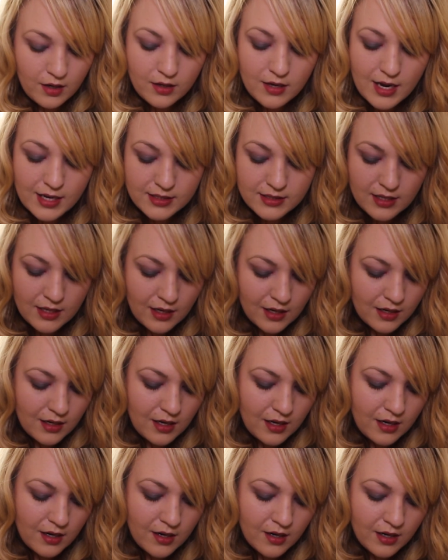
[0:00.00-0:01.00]
Next thing in
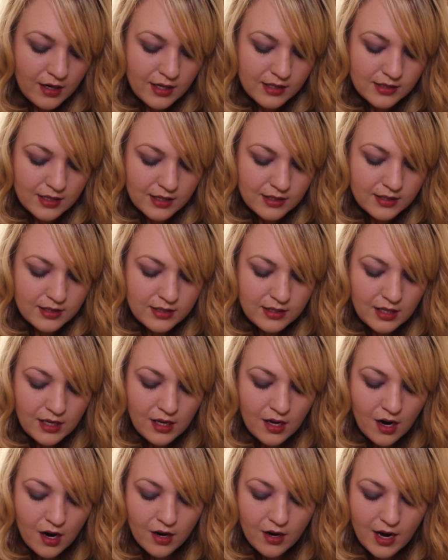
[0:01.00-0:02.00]
here is a
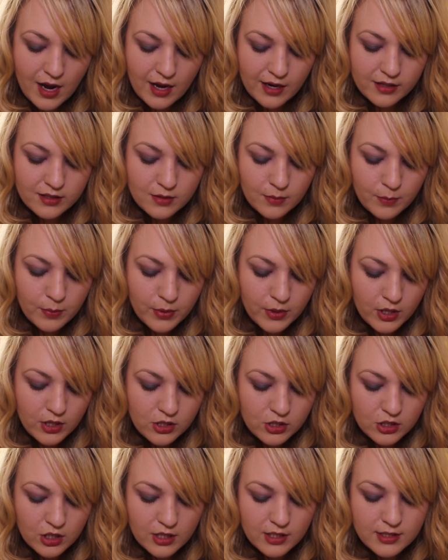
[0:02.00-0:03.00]
CRX
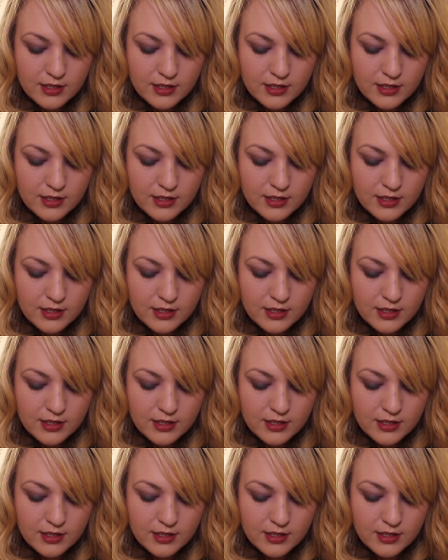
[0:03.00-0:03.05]
Birch